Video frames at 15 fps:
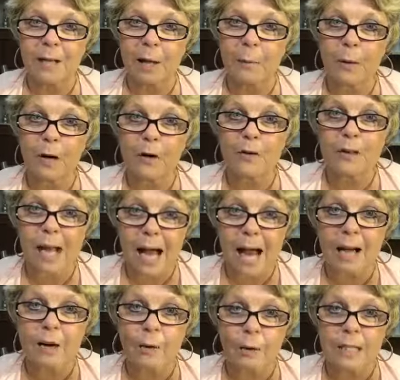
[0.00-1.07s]
And we are
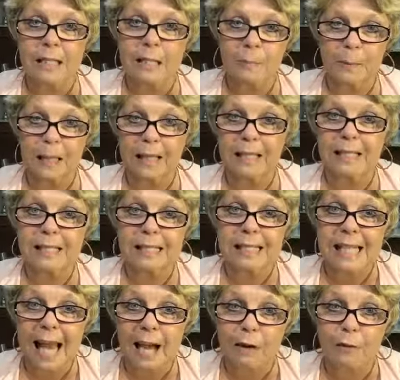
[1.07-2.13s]
not going to be the
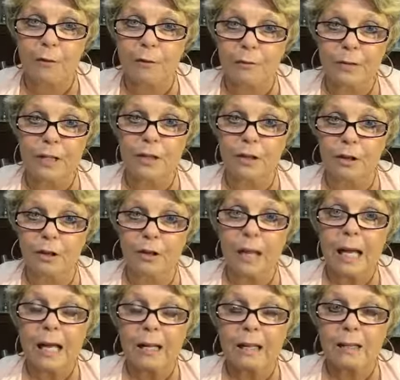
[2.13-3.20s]
sacrificial
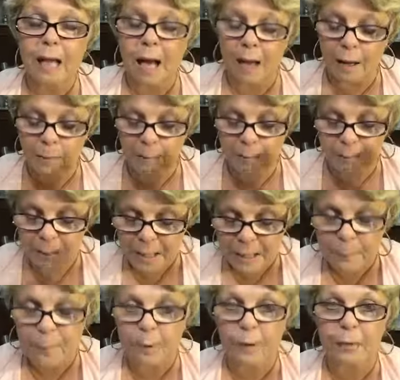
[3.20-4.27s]
um,
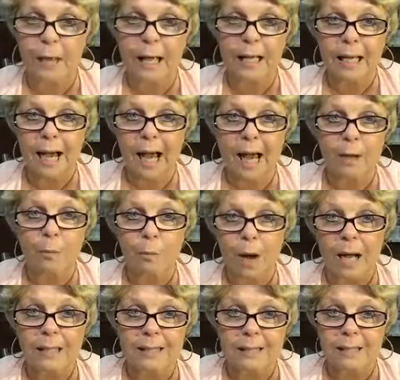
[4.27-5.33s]
people that God
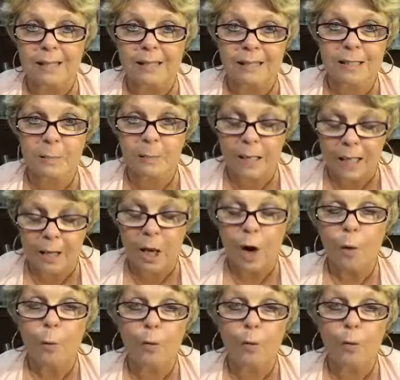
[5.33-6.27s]
wants us to be.